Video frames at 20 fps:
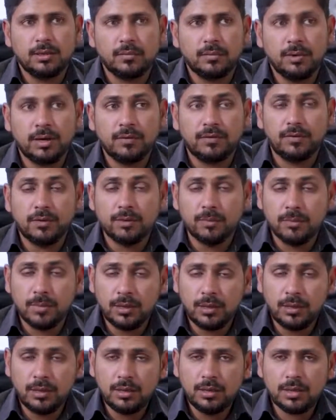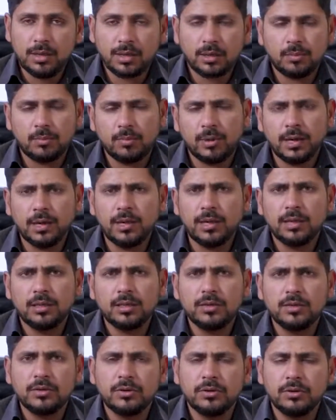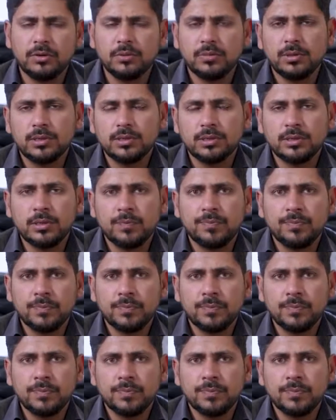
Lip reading: prefer me and many other YouTubers,